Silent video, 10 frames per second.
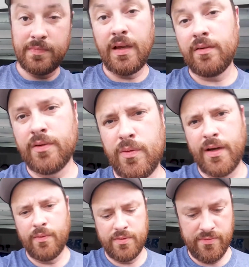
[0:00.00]
I don't know why
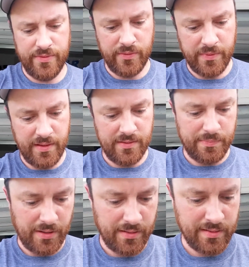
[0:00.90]
I wasn't filming this,
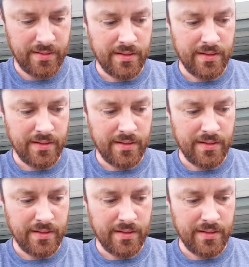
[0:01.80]
but